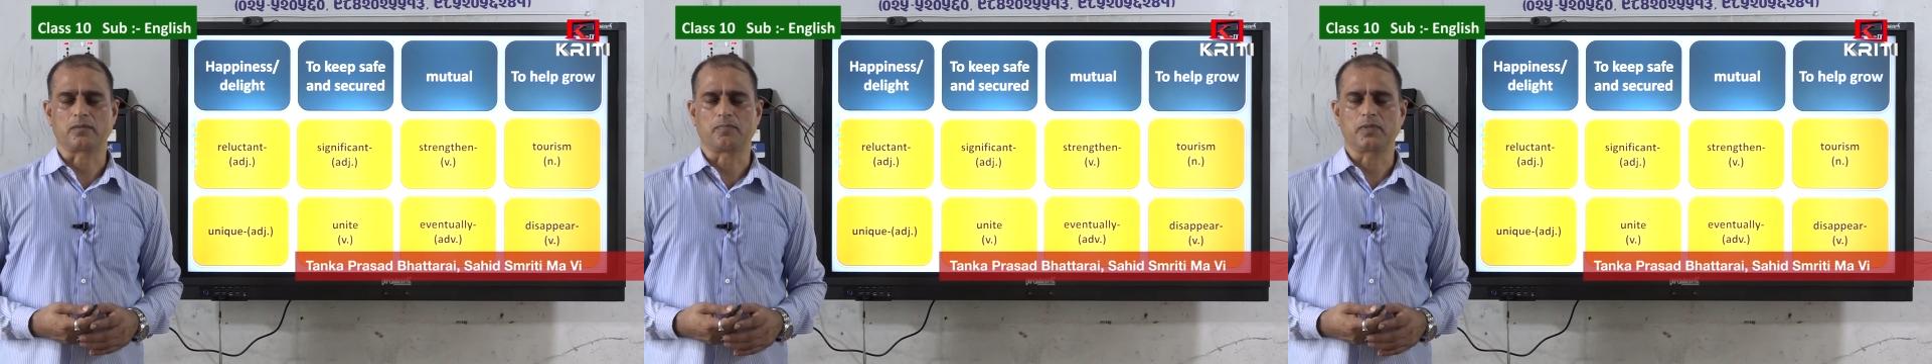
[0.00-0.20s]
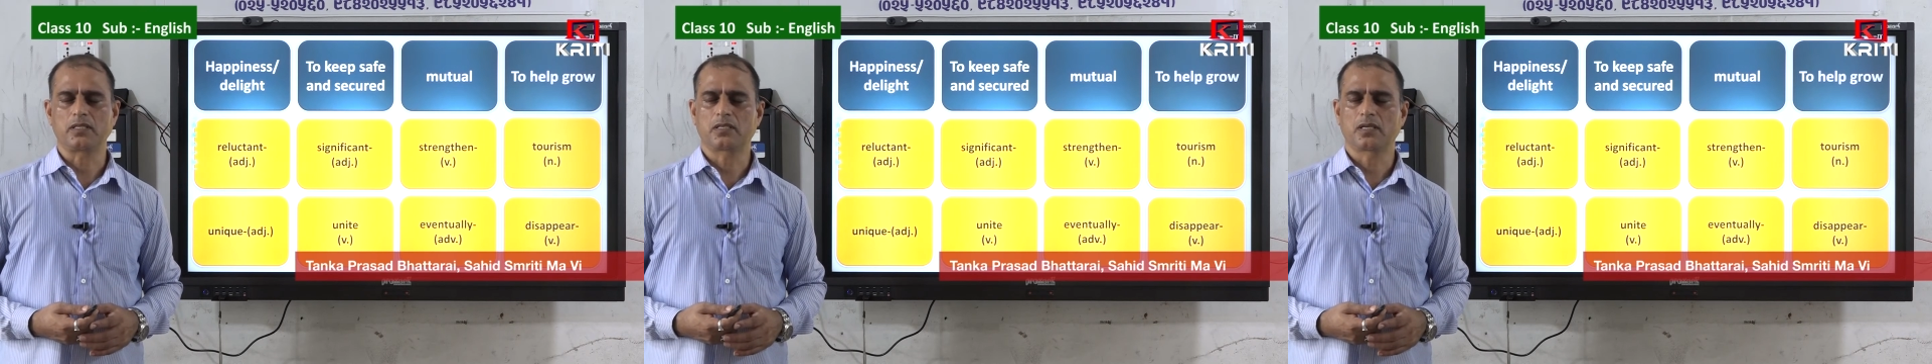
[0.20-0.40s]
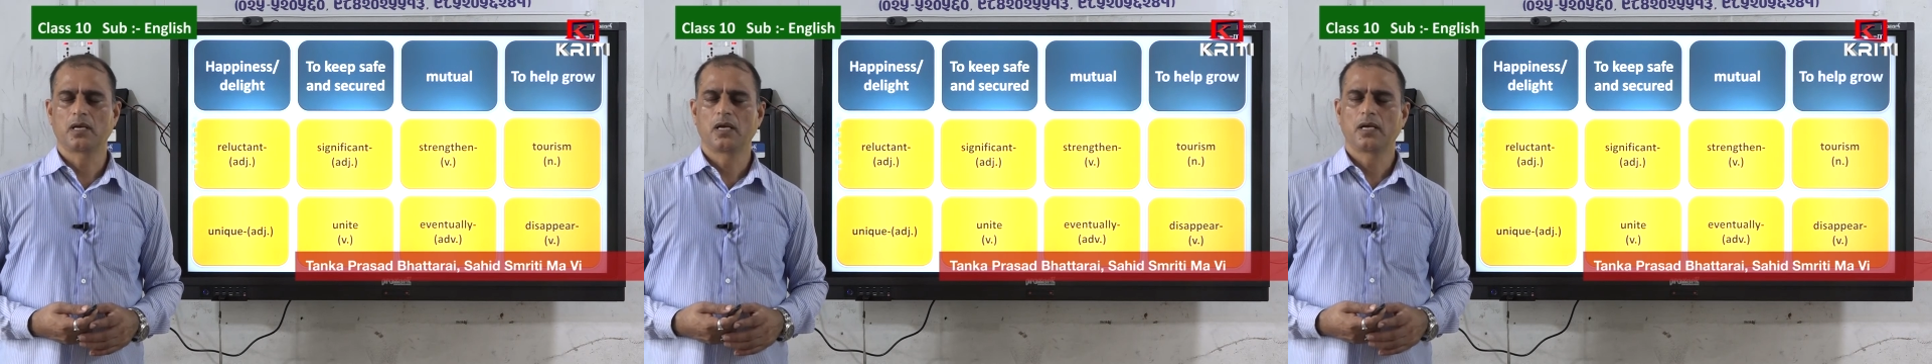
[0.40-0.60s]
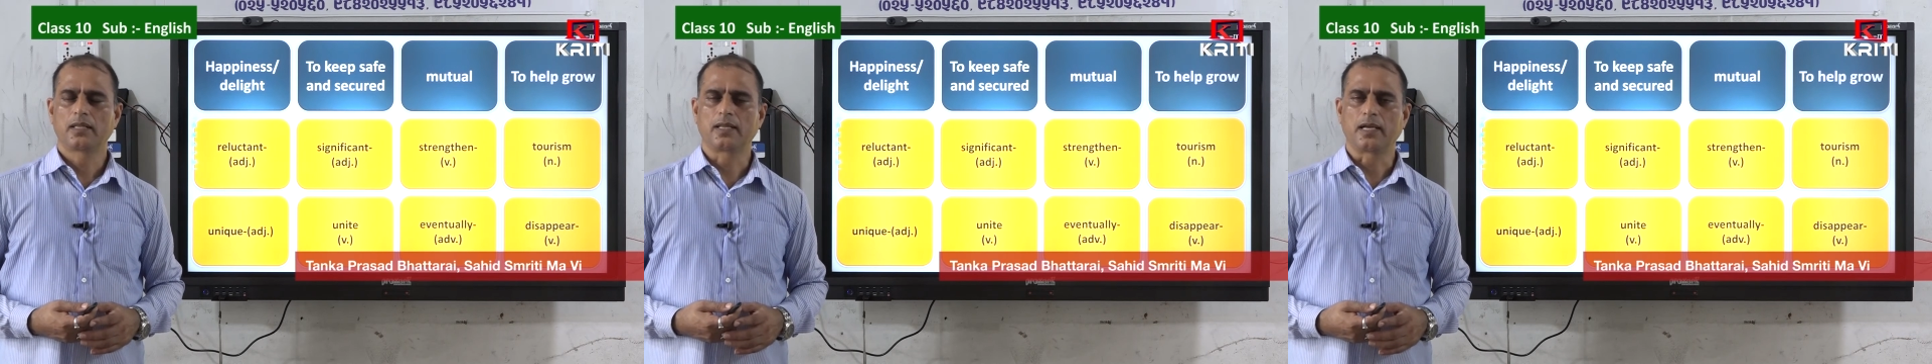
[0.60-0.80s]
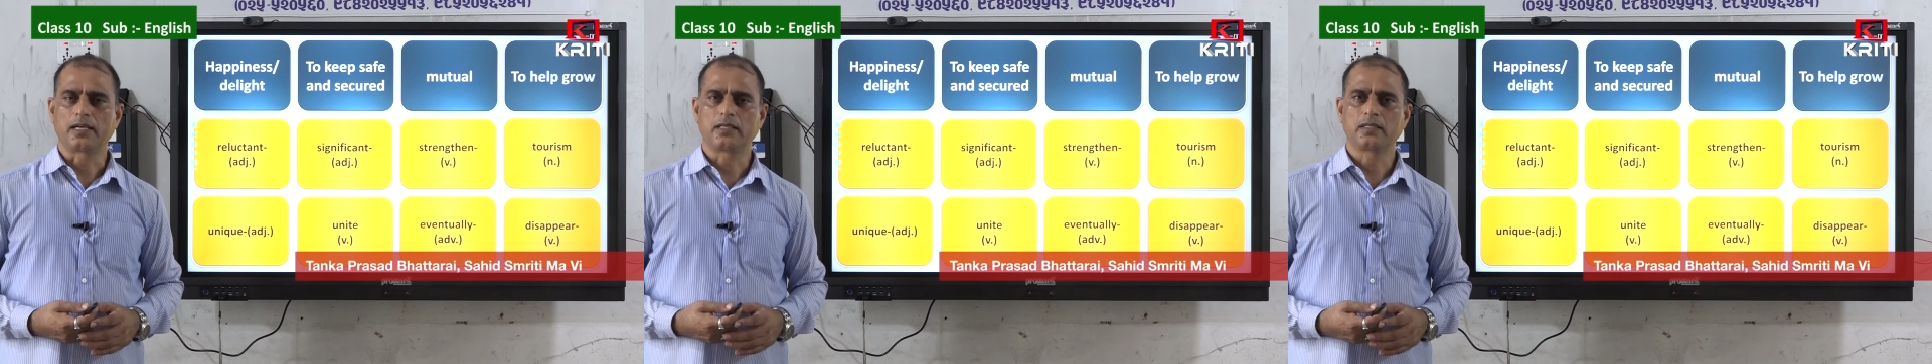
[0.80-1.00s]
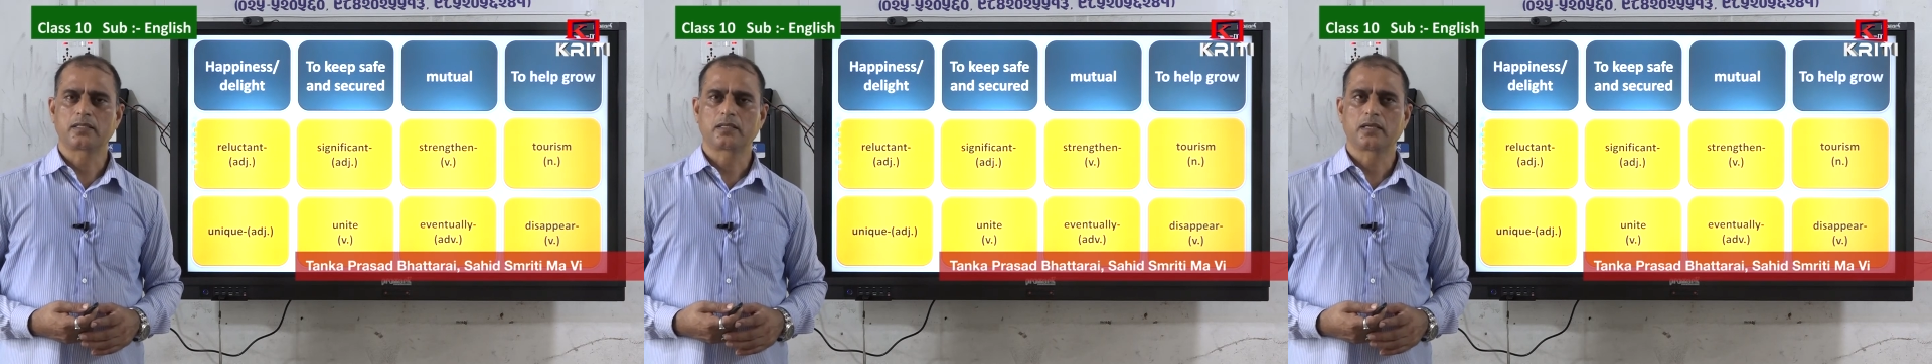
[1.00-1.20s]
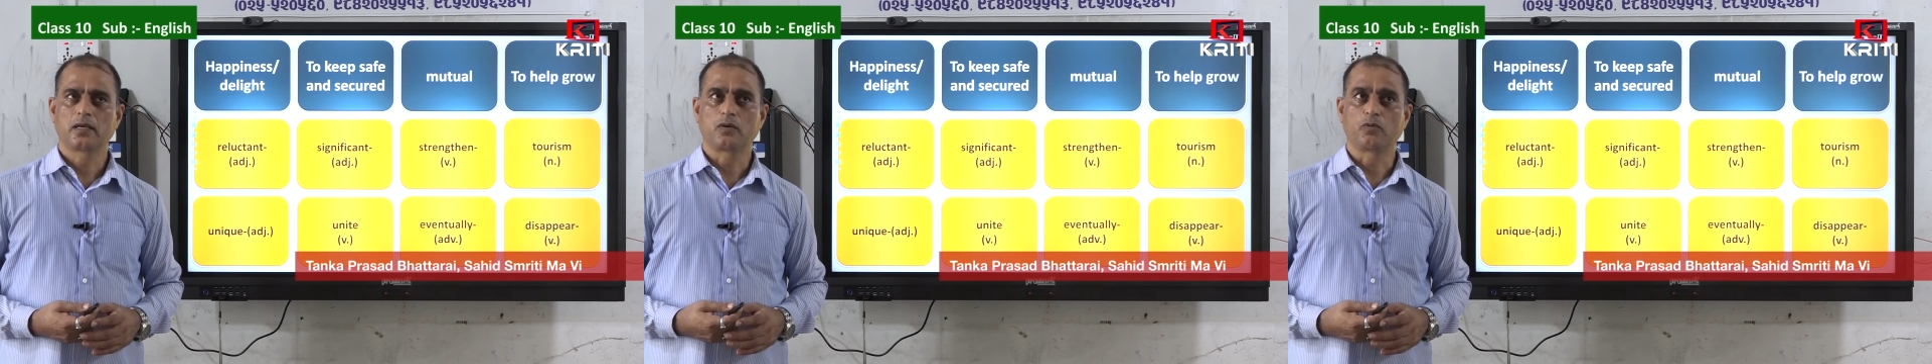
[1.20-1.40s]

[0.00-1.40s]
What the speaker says: means that is,